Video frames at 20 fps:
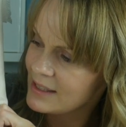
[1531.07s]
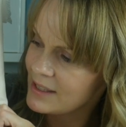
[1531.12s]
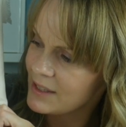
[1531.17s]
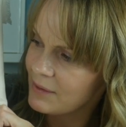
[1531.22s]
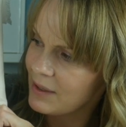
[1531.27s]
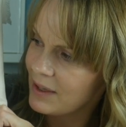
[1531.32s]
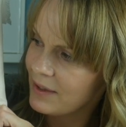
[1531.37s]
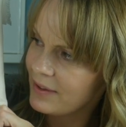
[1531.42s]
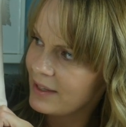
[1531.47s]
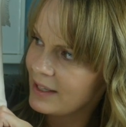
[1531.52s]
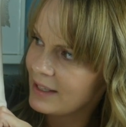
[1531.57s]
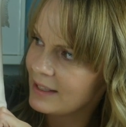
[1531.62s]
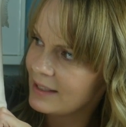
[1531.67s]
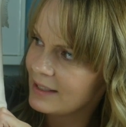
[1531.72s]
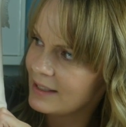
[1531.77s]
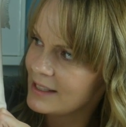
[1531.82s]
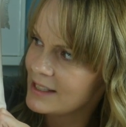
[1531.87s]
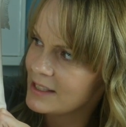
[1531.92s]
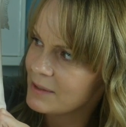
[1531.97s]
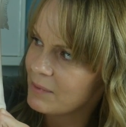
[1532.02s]
So I
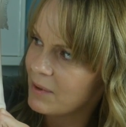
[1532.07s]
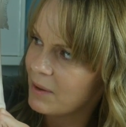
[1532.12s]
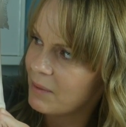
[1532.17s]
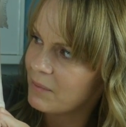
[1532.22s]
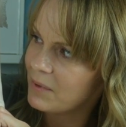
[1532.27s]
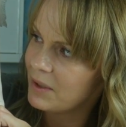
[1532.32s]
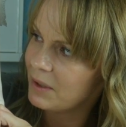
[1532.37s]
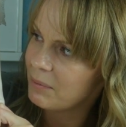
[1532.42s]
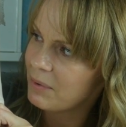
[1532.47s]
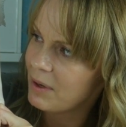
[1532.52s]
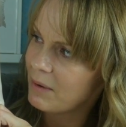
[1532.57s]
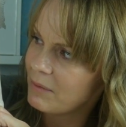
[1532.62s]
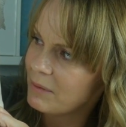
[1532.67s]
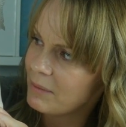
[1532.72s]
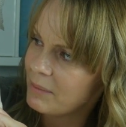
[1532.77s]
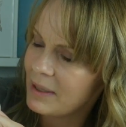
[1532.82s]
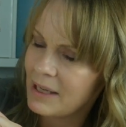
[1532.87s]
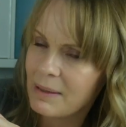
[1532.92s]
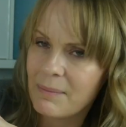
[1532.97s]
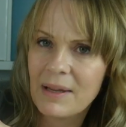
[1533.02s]
think this one will
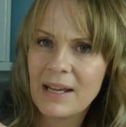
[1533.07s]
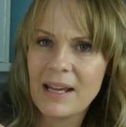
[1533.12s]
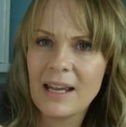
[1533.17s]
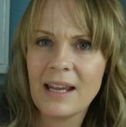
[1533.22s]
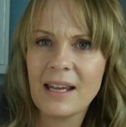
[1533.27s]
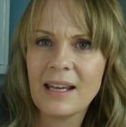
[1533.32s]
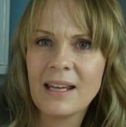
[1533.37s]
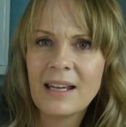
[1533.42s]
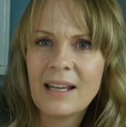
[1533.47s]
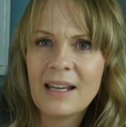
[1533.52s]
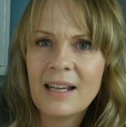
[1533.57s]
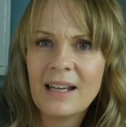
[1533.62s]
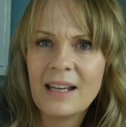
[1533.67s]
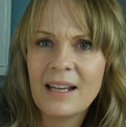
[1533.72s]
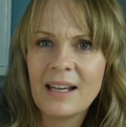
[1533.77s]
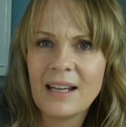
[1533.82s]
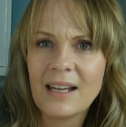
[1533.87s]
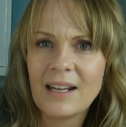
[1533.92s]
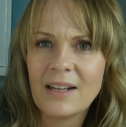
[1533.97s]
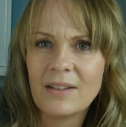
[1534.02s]
probably be,
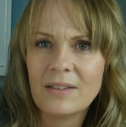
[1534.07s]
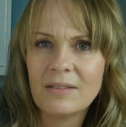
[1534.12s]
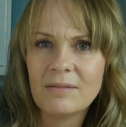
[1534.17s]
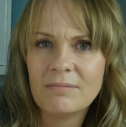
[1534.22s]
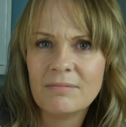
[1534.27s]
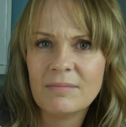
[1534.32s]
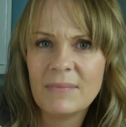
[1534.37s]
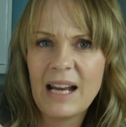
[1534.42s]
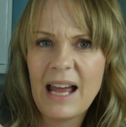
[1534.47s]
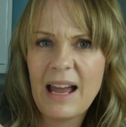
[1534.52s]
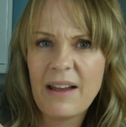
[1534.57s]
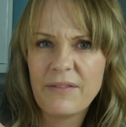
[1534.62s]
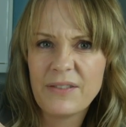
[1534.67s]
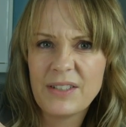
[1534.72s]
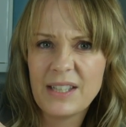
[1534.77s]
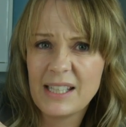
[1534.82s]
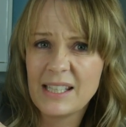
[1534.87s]
you know, left.